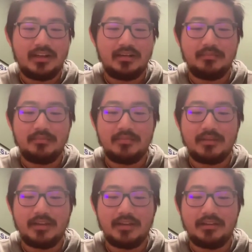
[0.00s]
And
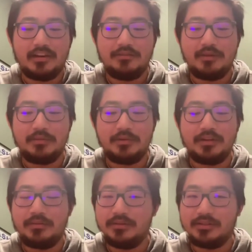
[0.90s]
a lot of people
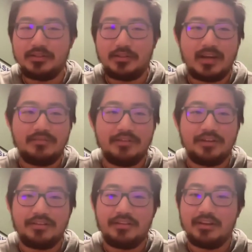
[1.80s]
in music have
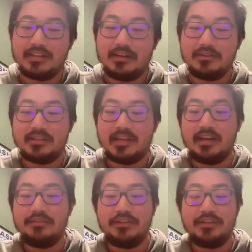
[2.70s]
like things
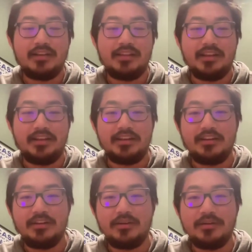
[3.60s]
outside of it that they
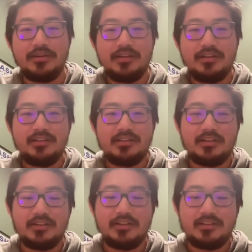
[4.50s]
can do.
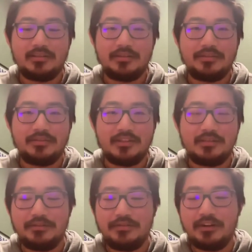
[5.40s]
So it's something
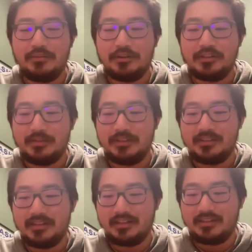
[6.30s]
that's been very important to me,
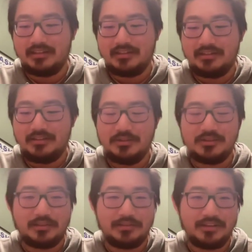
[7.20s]
is like, do
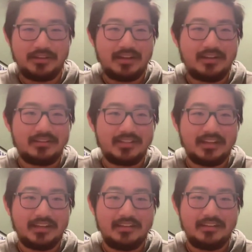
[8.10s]
something
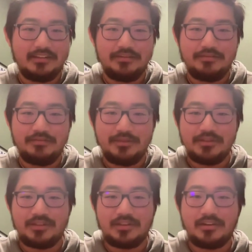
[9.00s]
outside of
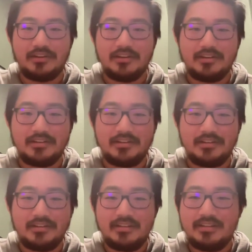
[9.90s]
music and art
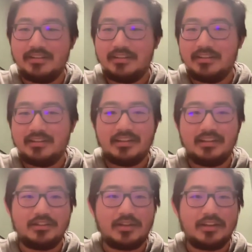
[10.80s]

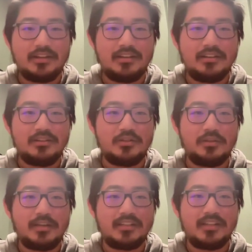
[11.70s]
and try to
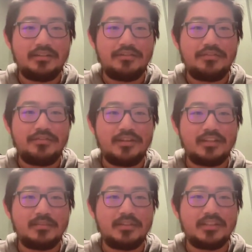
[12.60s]
enjoy myself
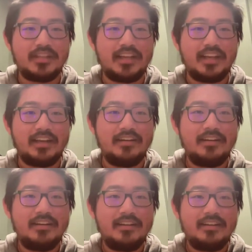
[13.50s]
as much as I
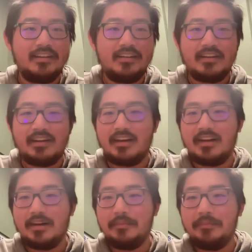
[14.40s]
can.
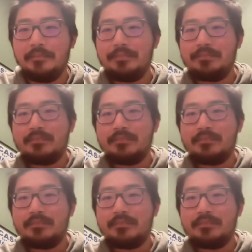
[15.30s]
And